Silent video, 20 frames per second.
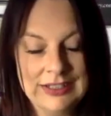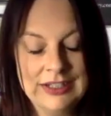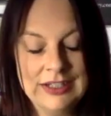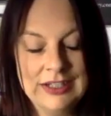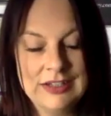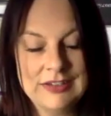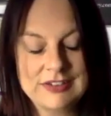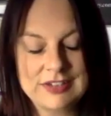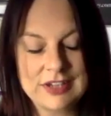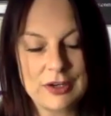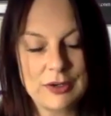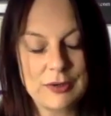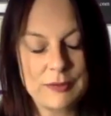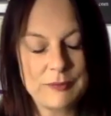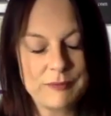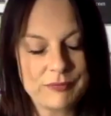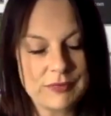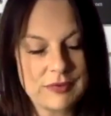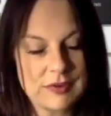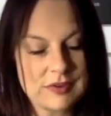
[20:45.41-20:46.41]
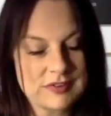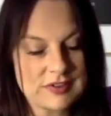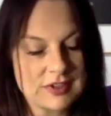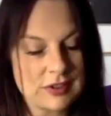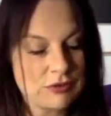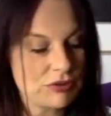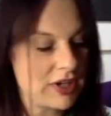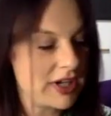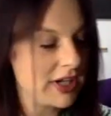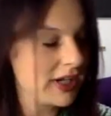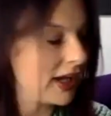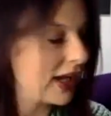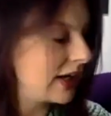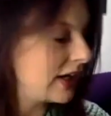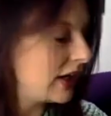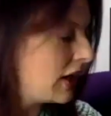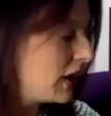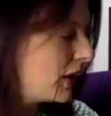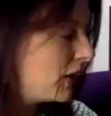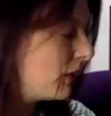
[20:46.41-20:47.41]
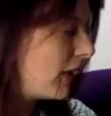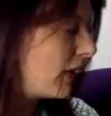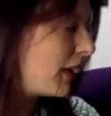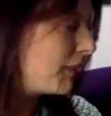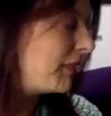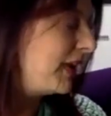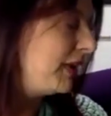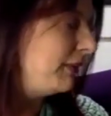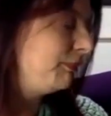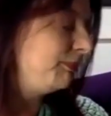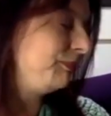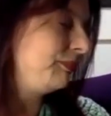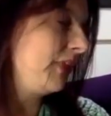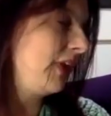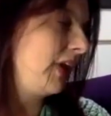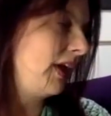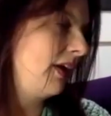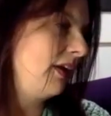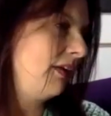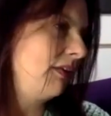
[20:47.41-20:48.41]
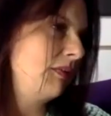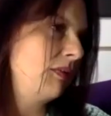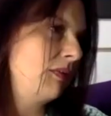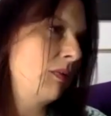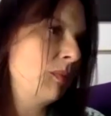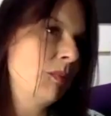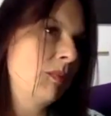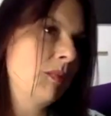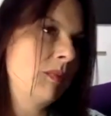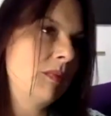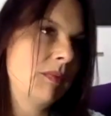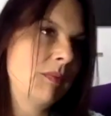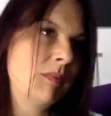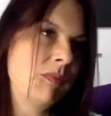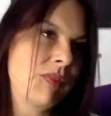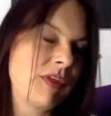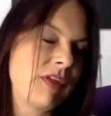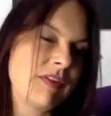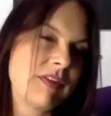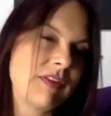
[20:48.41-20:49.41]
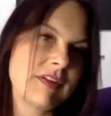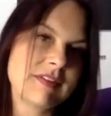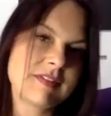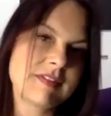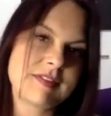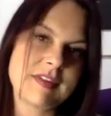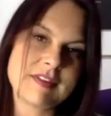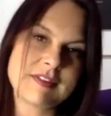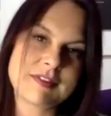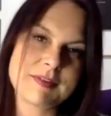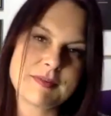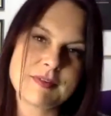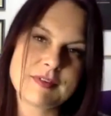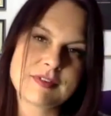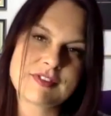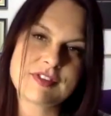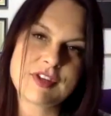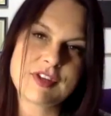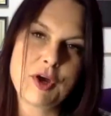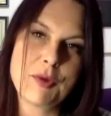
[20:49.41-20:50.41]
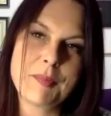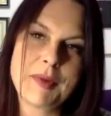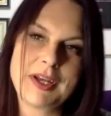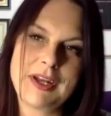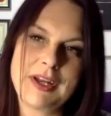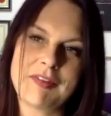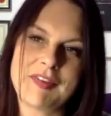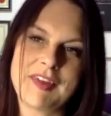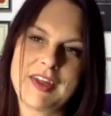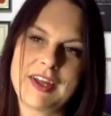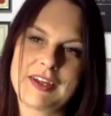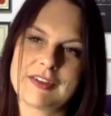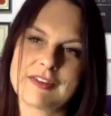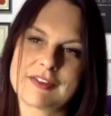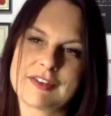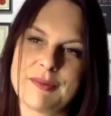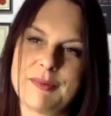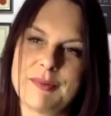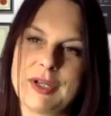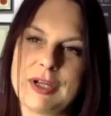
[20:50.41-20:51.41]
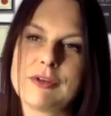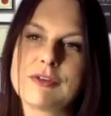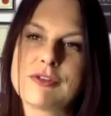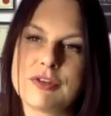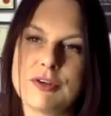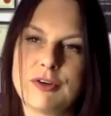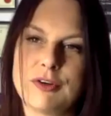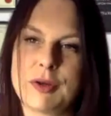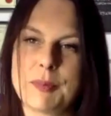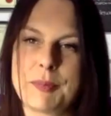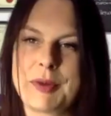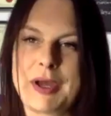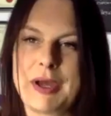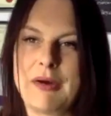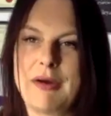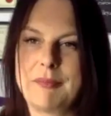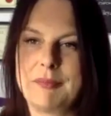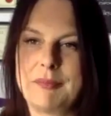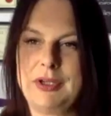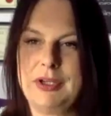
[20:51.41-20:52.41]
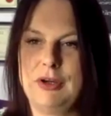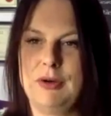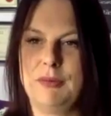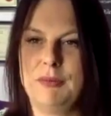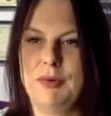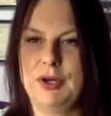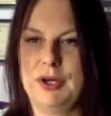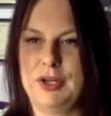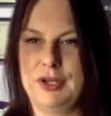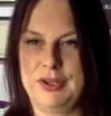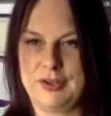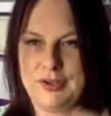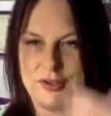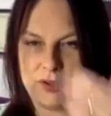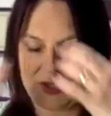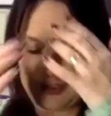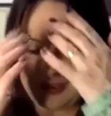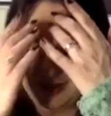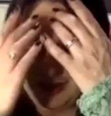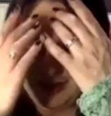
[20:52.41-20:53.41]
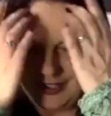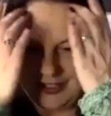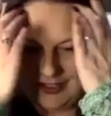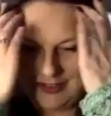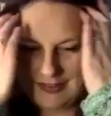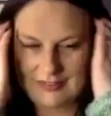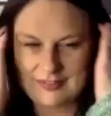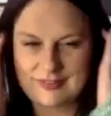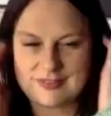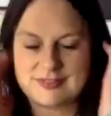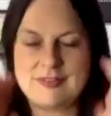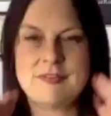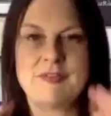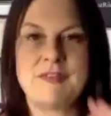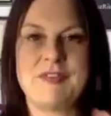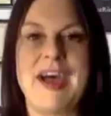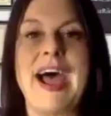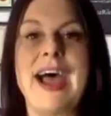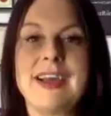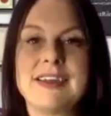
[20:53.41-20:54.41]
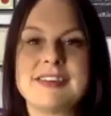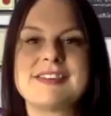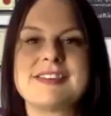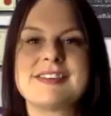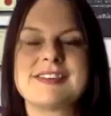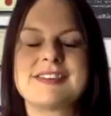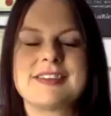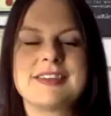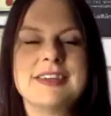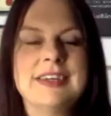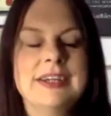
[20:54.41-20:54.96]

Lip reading: So so Drake, I know. I mean, there's so many things that we could talk about. I mean, your work is vast.